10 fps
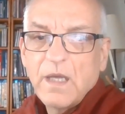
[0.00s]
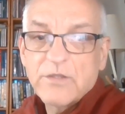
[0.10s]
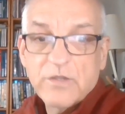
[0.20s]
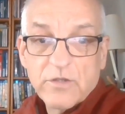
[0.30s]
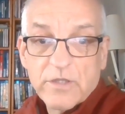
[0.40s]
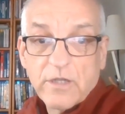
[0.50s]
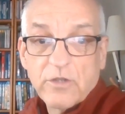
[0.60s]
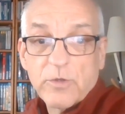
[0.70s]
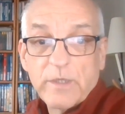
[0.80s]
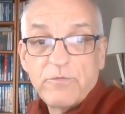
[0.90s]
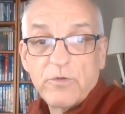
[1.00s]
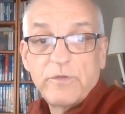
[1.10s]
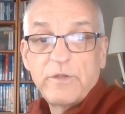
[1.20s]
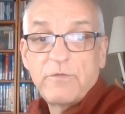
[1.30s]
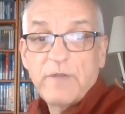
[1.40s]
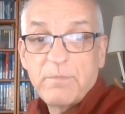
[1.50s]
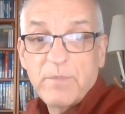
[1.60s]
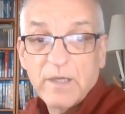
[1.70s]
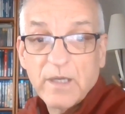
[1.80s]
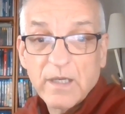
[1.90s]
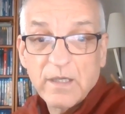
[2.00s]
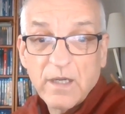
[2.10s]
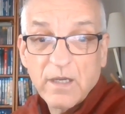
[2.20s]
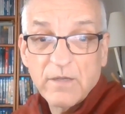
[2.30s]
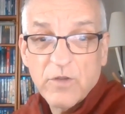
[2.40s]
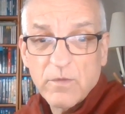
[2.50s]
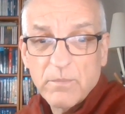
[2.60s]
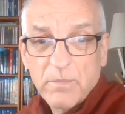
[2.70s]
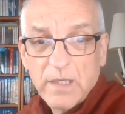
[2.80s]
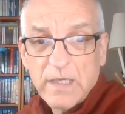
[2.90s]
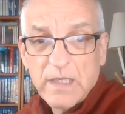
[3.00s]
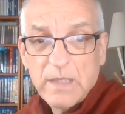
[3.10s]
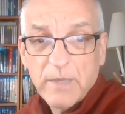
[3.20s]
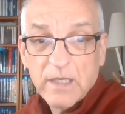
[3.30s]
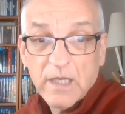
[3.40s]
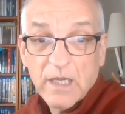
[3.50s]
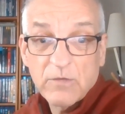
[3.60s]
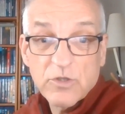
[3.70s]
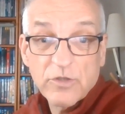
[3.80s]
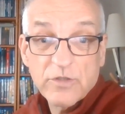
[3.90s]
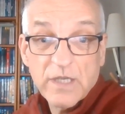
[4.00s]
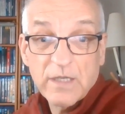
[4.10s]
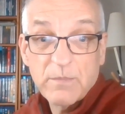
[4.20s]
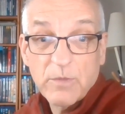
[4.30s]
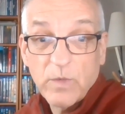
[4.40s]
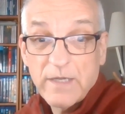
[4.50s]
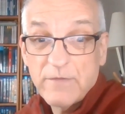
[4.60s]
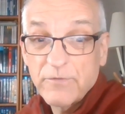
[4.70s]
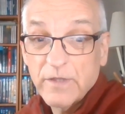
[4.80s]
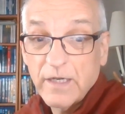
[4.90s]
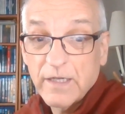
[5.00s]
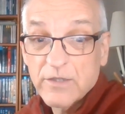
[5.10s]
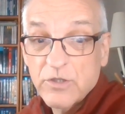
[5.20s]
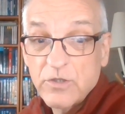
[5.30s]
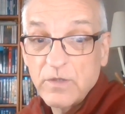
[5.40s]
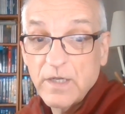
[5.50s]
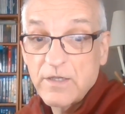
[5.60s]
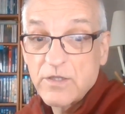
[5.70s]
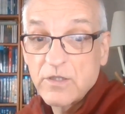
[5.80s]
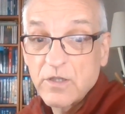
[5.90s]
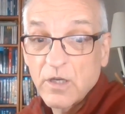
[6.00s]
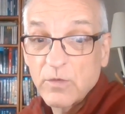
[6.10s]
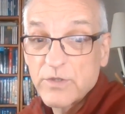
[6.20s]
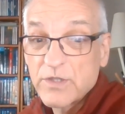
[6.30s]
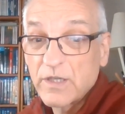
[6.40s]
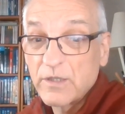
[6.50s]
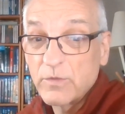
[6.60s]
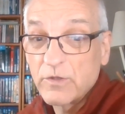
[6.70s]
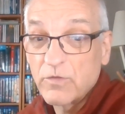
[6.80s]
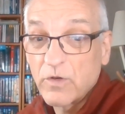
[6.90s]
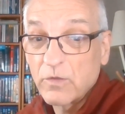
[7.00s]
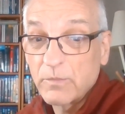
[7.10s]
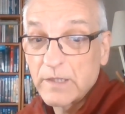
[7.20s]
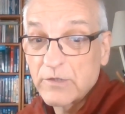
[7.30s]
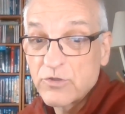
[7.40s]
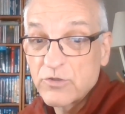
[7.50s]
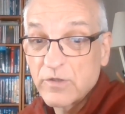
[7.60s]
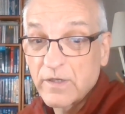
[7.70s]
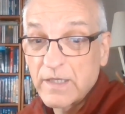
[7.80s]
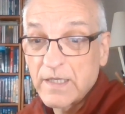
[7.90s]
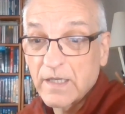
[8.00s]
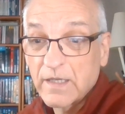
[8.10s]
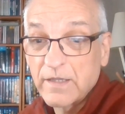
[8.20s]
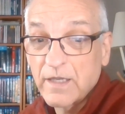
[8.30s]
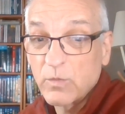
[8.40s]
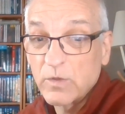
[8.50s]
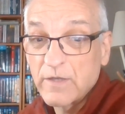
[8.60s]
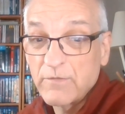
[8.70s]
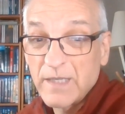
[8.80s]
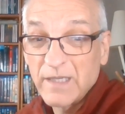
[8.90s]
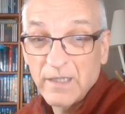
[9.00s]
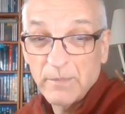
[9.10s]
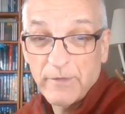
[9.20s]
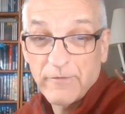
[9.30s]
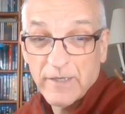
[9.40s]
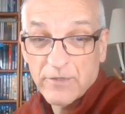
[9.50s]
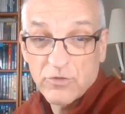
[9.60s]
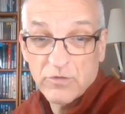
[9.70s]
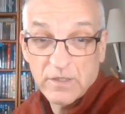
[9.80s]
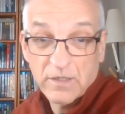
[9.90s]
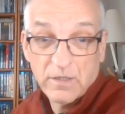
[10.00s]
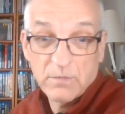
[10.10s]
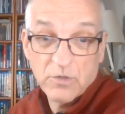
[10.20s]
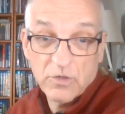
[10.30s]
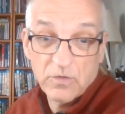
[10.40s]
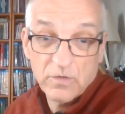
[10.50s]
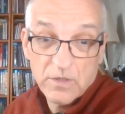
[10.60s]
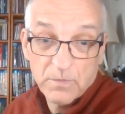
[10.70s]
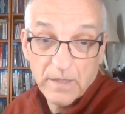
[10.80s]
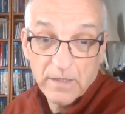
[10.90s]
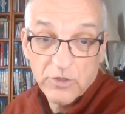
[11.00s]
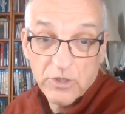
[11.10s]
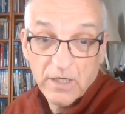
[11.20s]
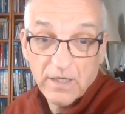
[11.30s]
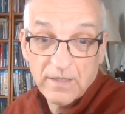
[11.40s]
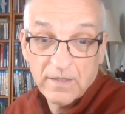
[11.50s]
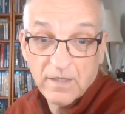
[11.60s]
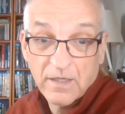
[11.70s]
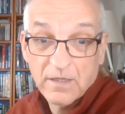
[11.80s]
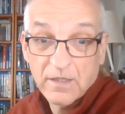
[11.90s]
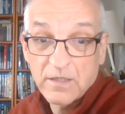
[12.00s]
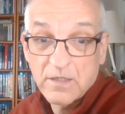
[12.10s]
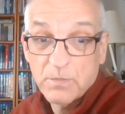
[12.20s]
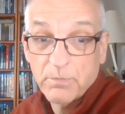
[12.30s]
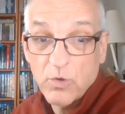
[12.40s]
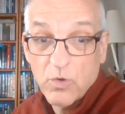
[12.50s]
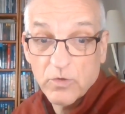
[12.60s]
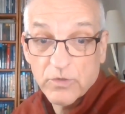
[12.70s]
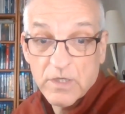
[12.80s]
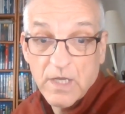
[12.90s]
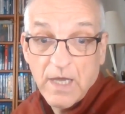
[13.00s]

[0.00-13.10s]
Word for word: It's Thursday, the 24th of November, and I've got my eBay account on time away for the next two days to coincide with the Royal Mail strike, and that will give me a little bit of extra time to dispatch anything that is bought.